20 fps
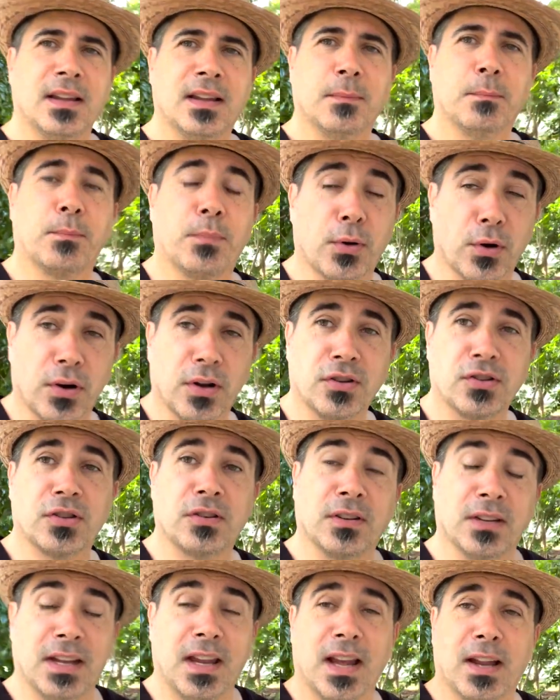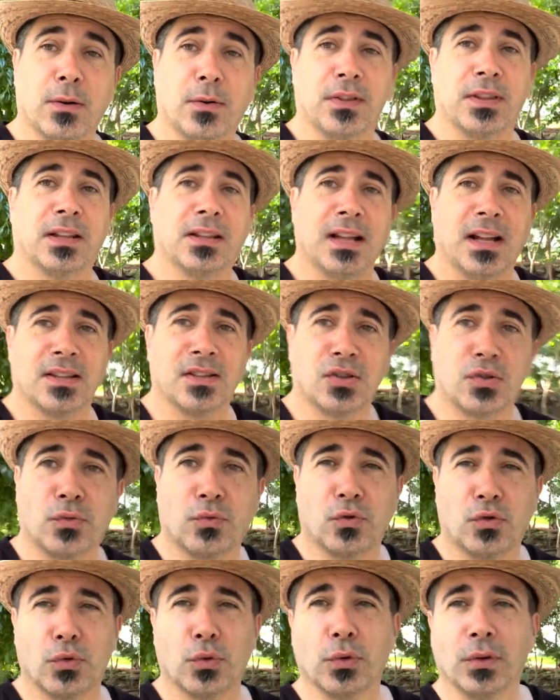personally. I don't think that's
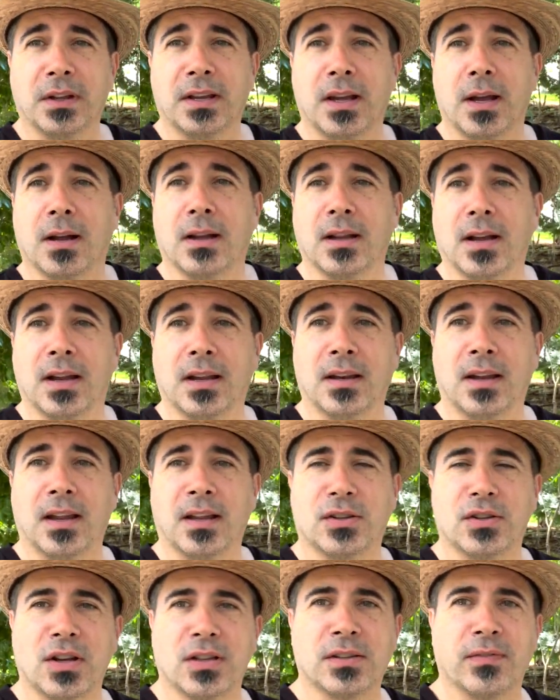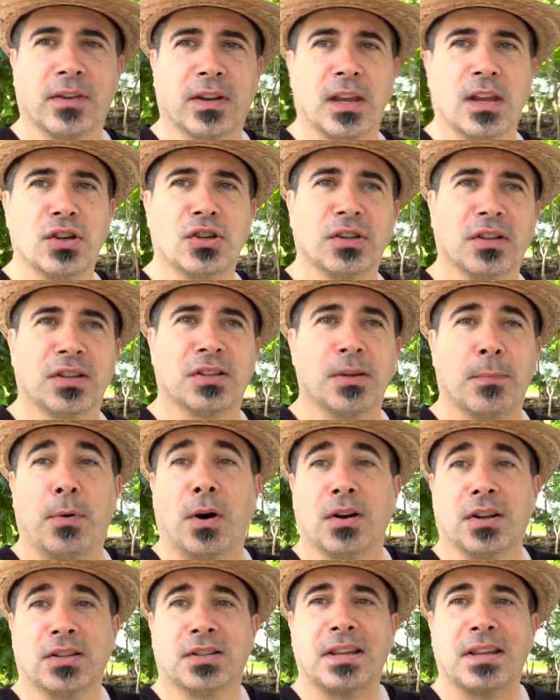truly a, a, justification. It's about as